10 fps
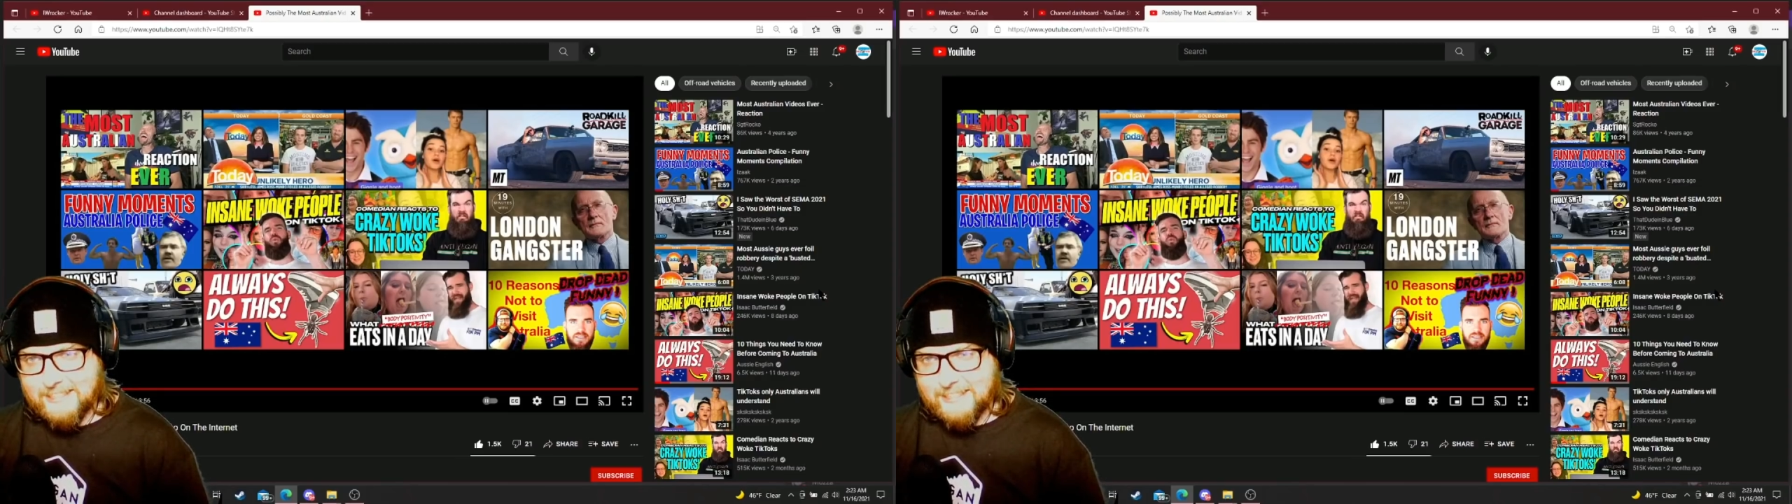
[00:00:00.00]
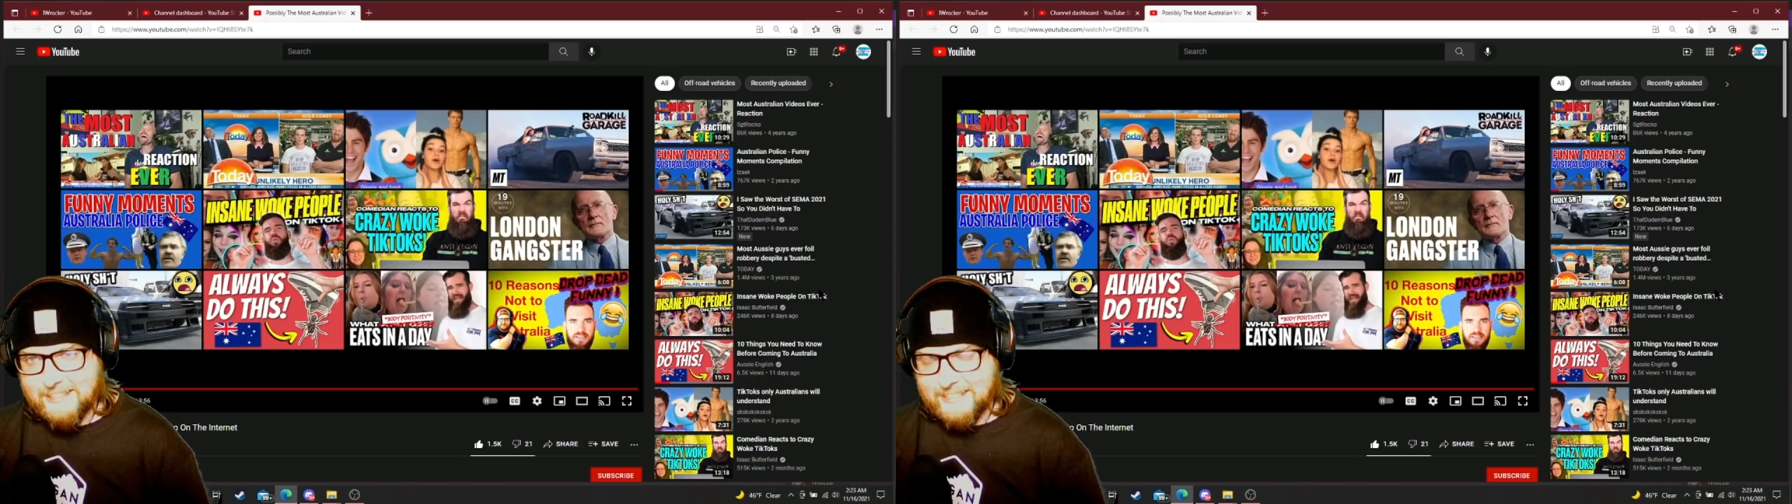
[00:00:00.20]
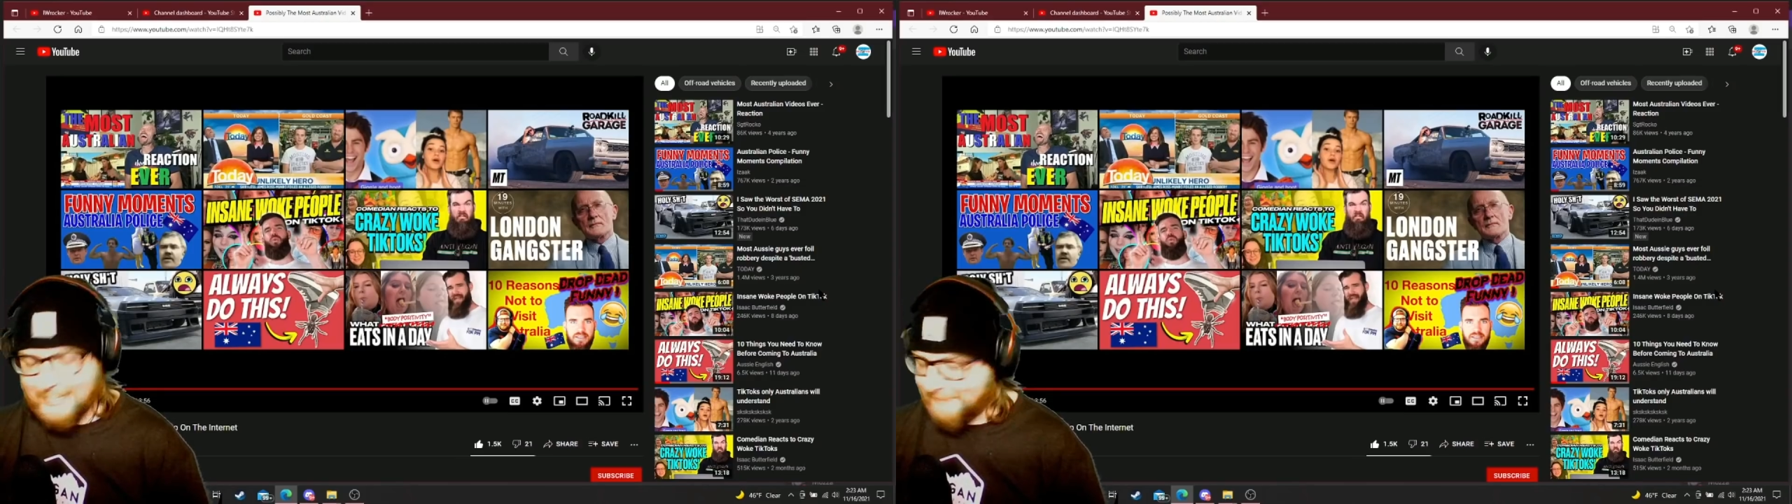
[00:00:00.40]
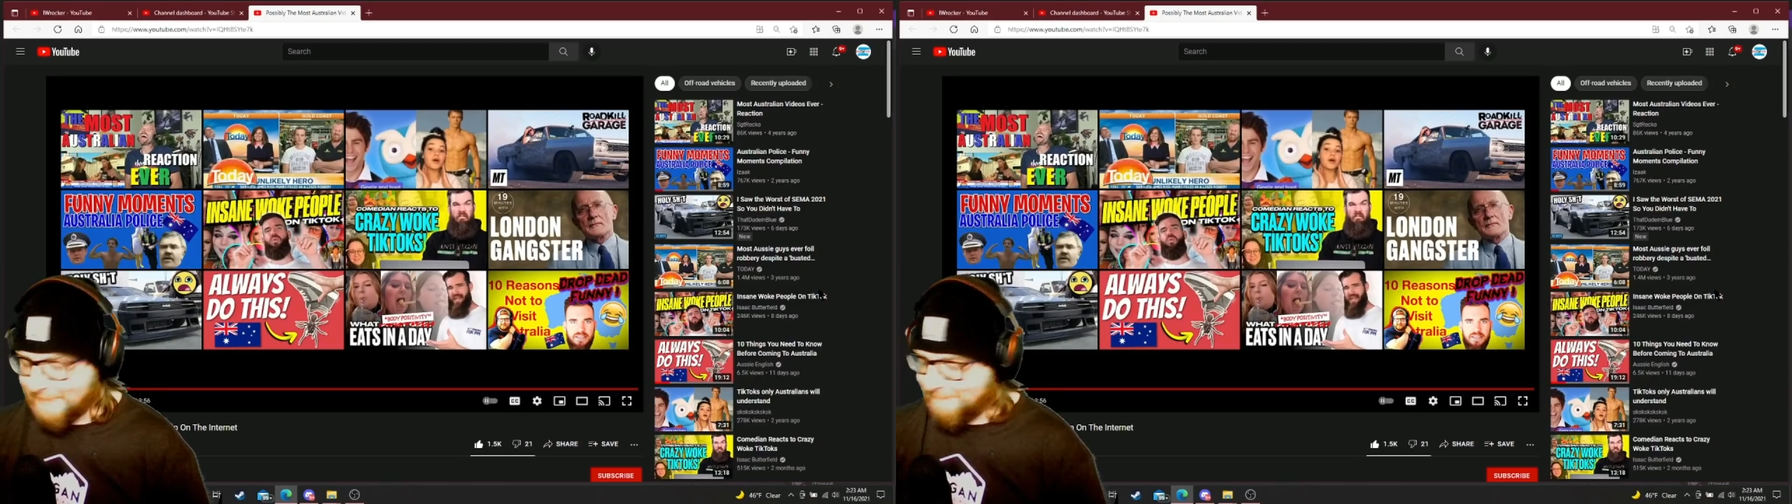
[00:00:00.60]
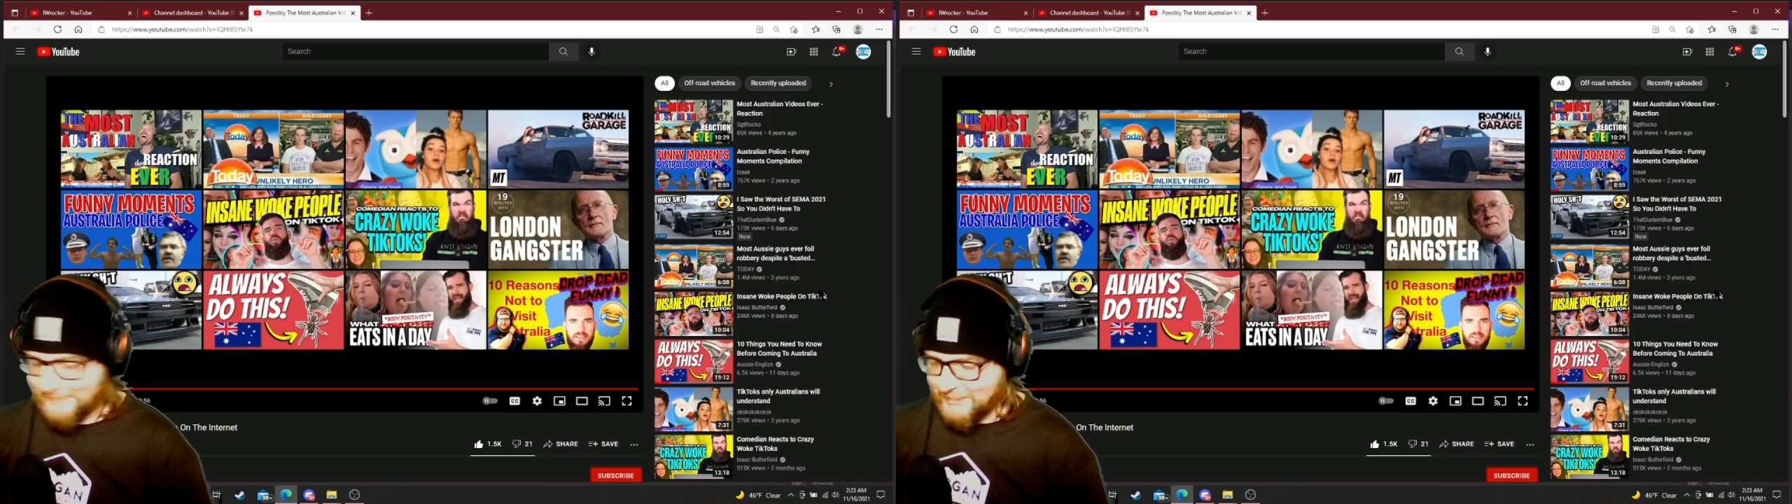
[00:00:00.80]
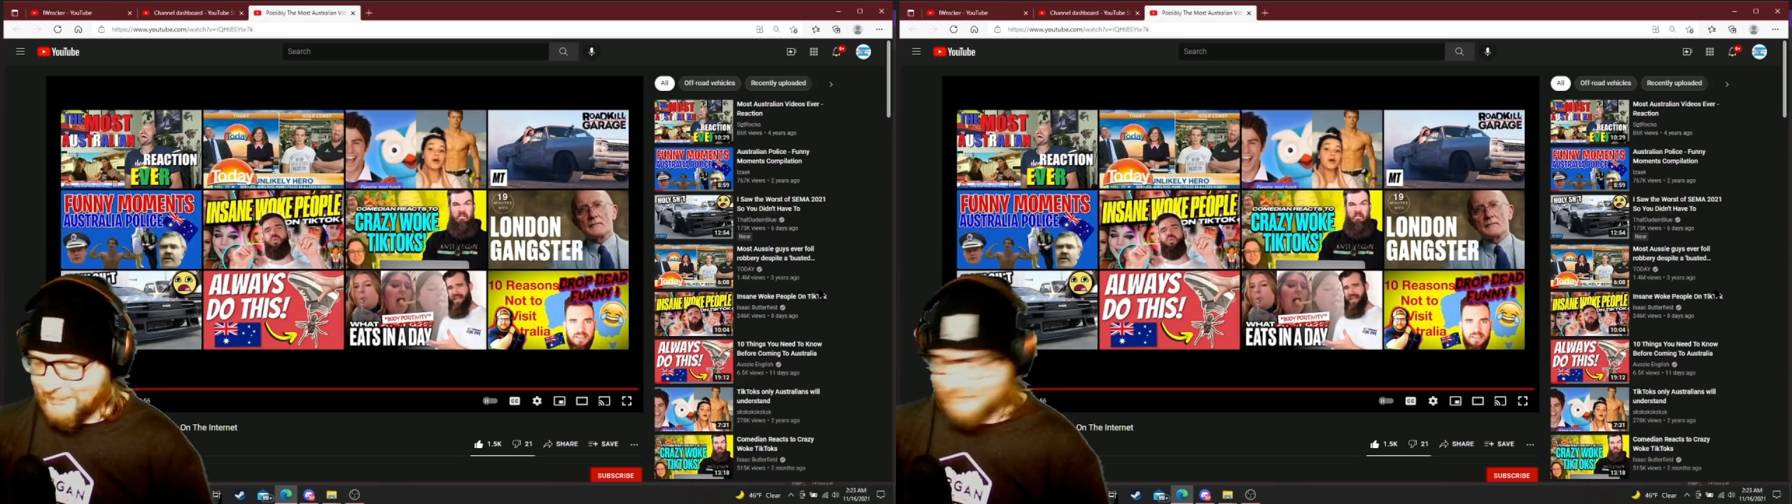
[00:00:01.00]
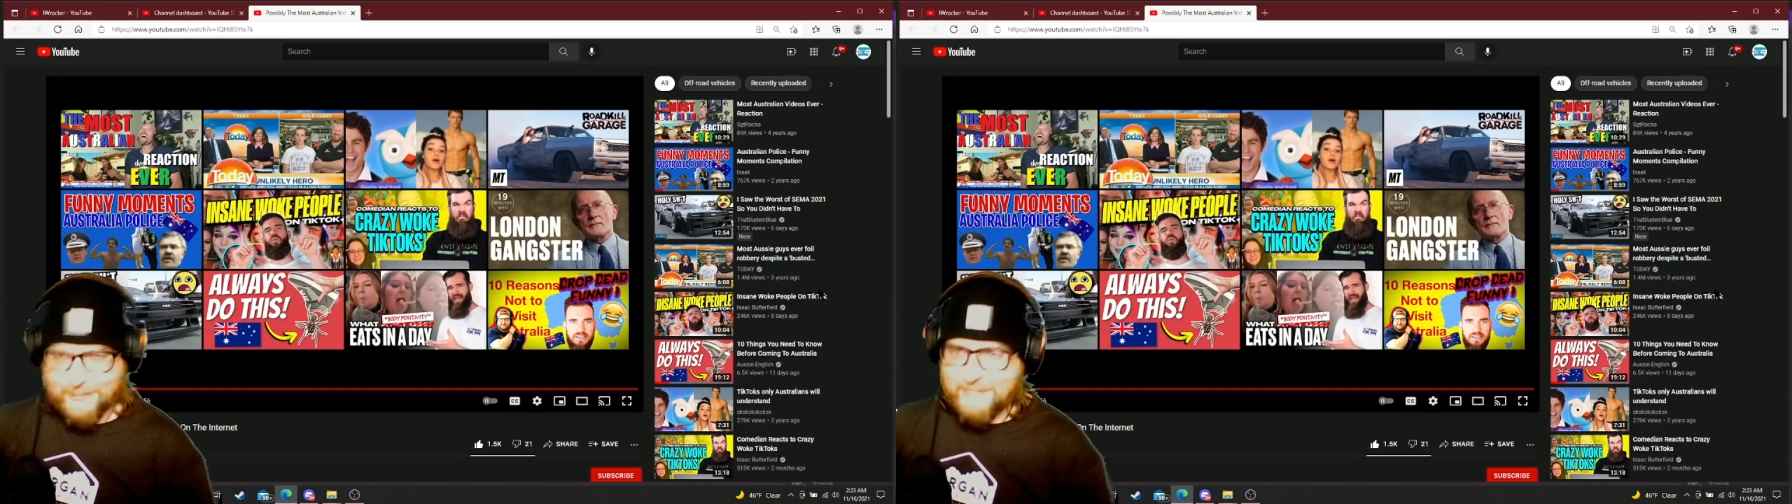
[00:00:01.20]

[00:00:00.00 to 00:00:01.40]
Yeah, there's a first